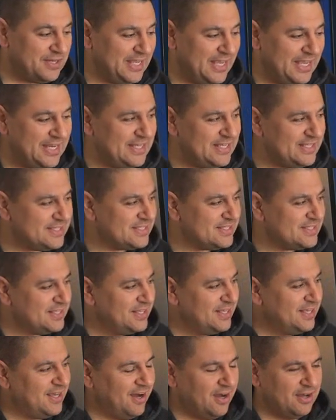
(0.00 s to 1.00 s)
It is,
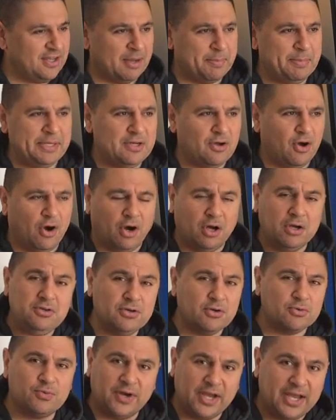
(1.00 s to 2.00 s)
I mean,
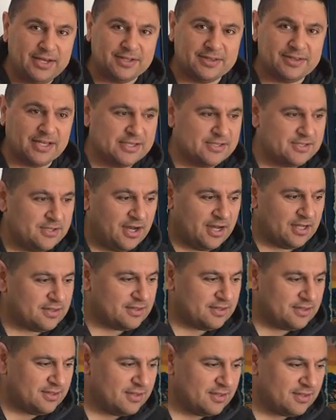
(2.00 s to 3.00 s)
underrated is
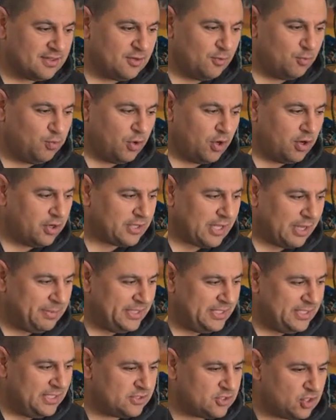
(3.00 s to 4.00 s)
not the word. I
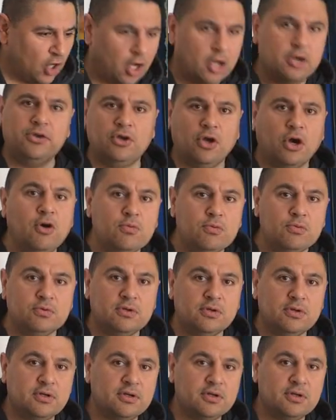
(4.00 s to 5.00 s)
mean, it's unknown.